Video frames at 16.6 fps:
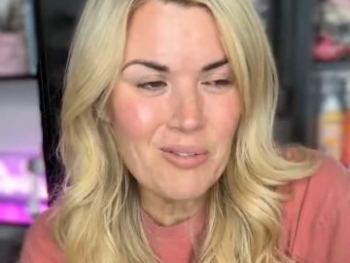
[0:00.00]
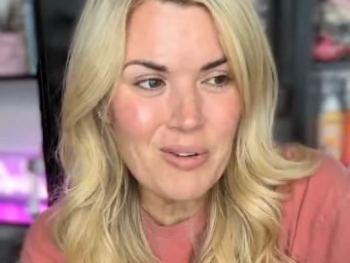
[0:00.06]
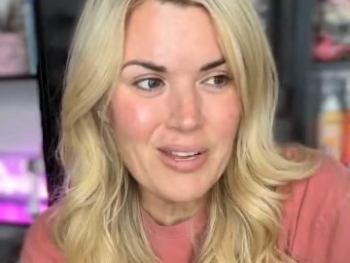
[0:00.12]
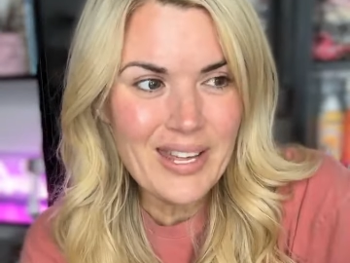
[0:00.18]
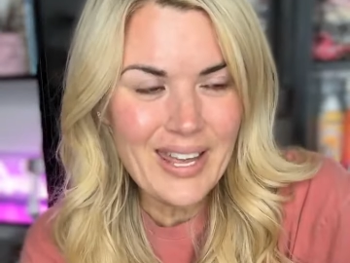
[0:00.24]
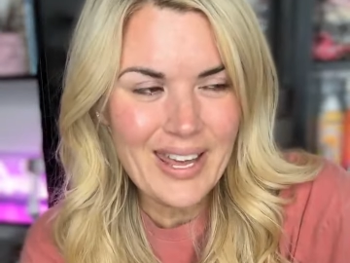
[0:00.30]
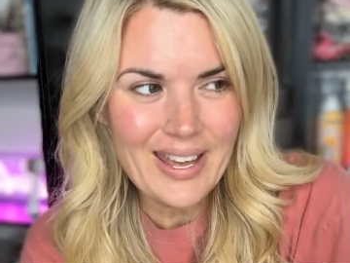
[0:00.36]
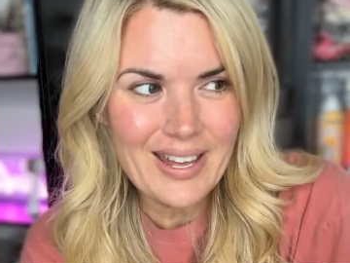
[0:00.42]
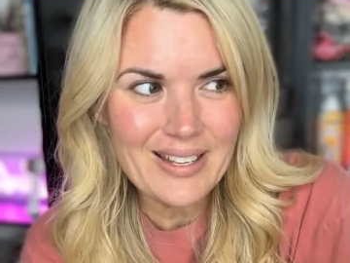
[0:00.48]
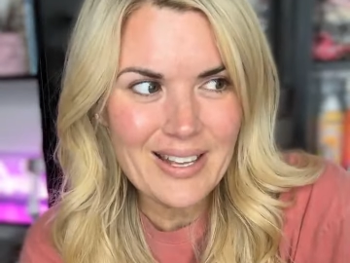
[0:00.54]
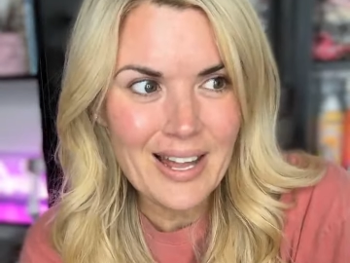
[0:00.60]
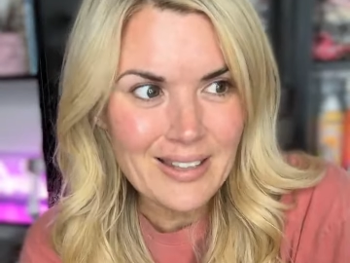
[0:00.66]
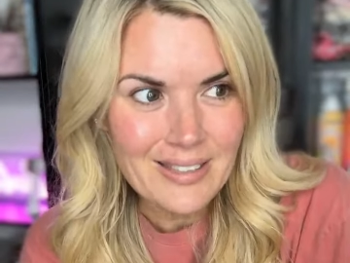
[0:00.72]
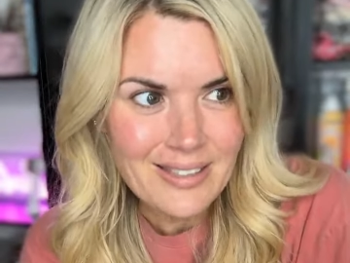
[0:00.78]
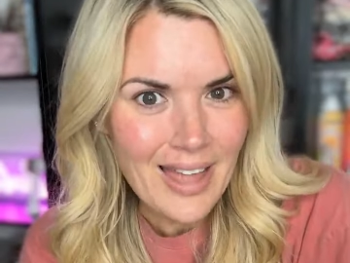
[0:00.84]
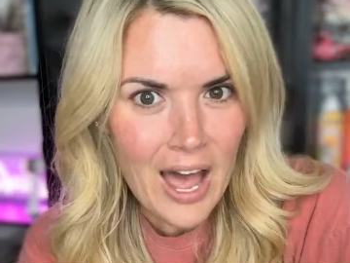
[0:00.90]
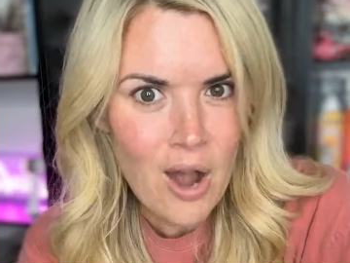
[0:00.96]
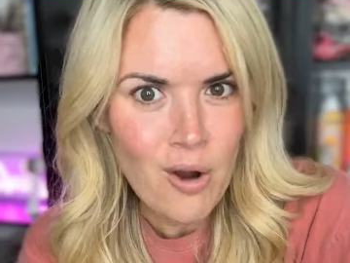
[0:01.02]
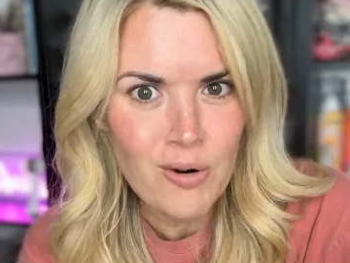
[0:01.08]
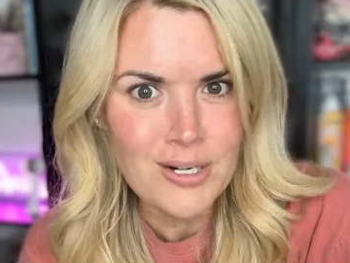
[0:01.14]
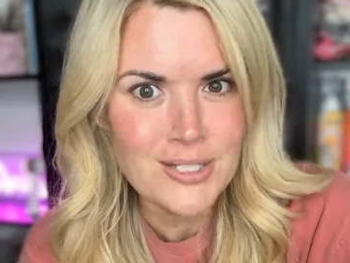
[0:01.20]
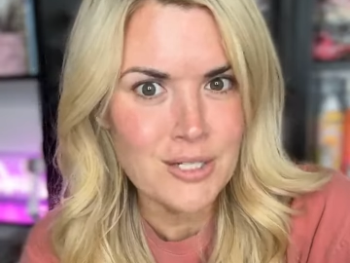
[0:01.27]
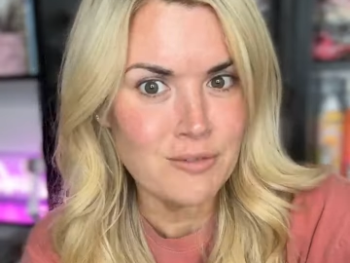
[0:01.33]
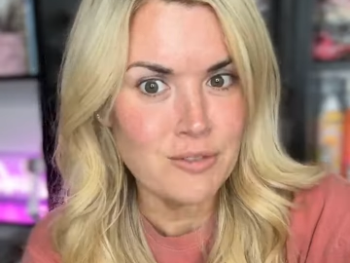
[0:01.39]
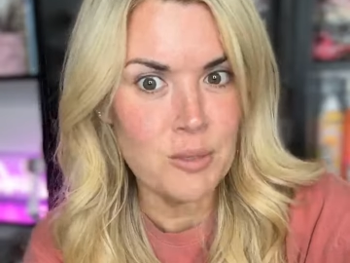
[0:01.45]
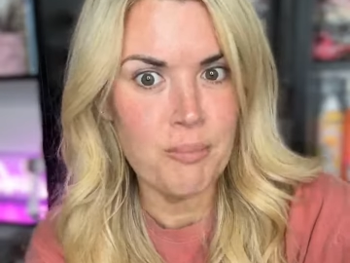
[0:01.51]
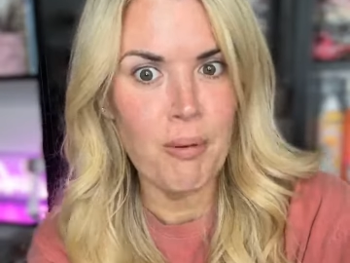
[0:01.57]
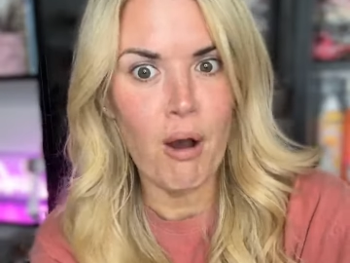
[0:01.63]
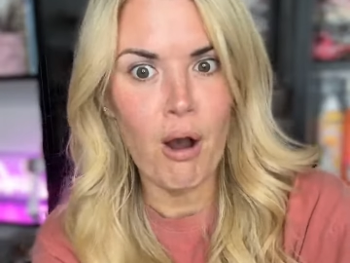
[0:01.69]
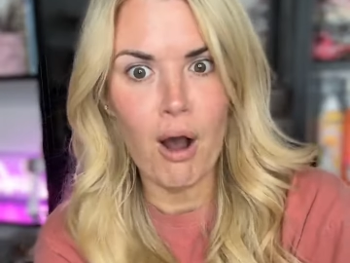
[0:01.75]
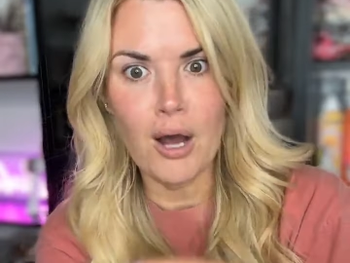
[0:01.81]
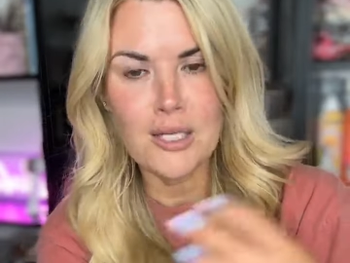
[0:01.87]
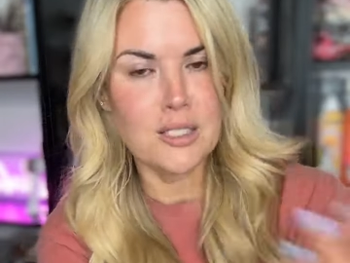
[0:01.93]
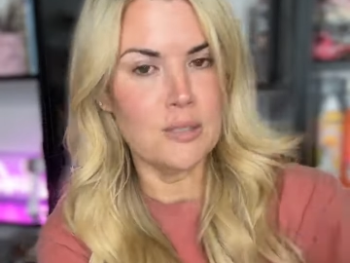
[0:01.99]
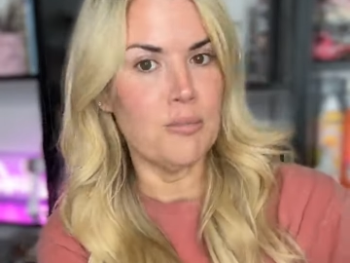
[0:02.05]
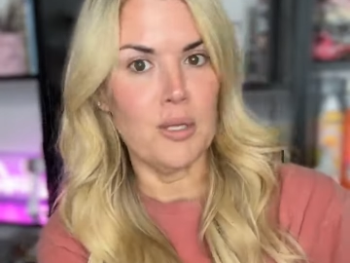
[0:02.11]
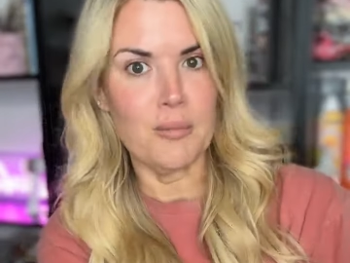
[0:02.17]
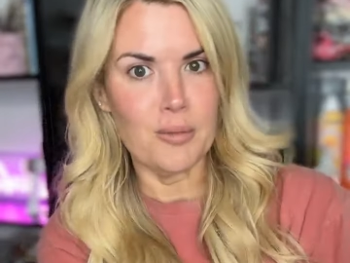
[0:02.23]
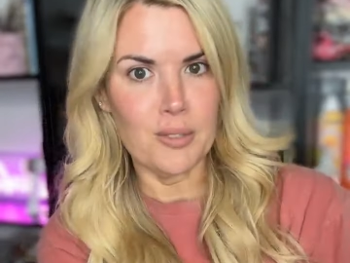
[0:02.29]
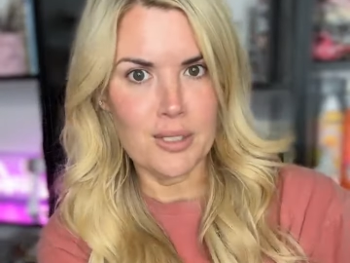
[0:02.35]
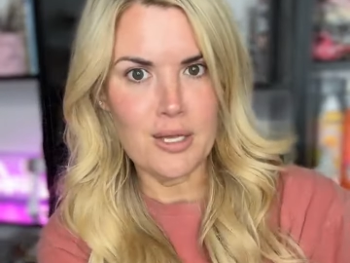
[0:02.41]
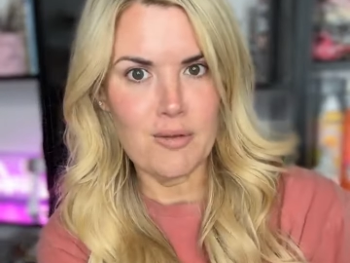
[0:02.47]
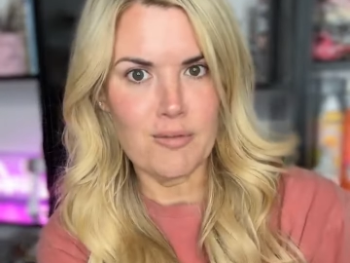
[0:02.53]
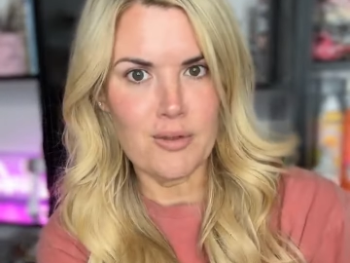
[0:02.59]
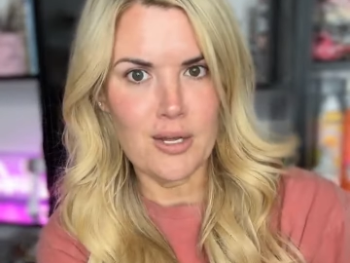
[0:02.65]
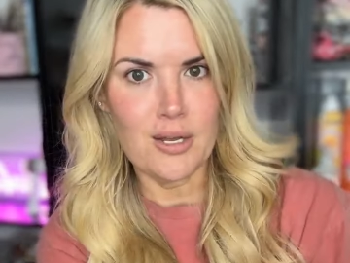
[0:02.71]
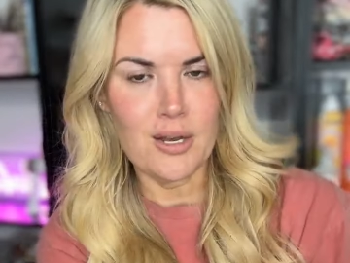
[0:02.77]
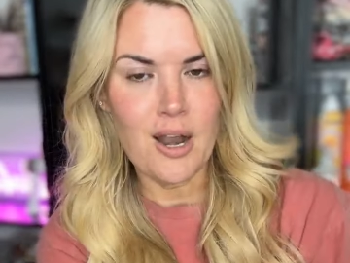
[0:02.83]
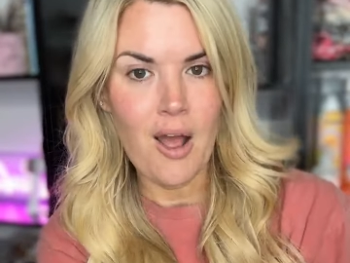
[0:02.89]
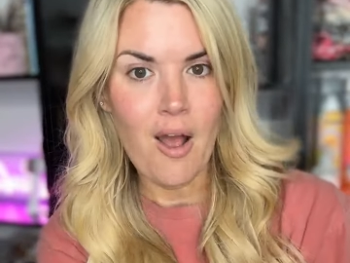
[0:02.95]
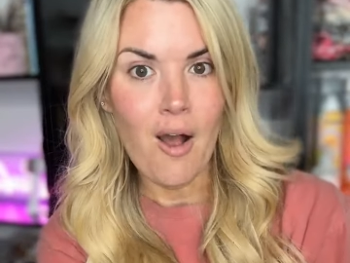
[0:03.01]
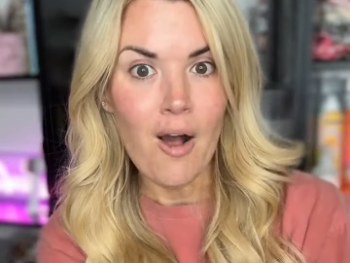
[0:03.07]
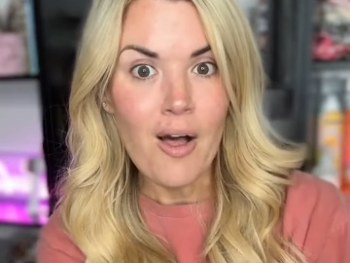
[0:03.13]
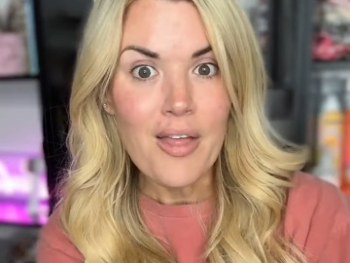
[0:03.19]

Like we can't allow ourselves to possibly believe it.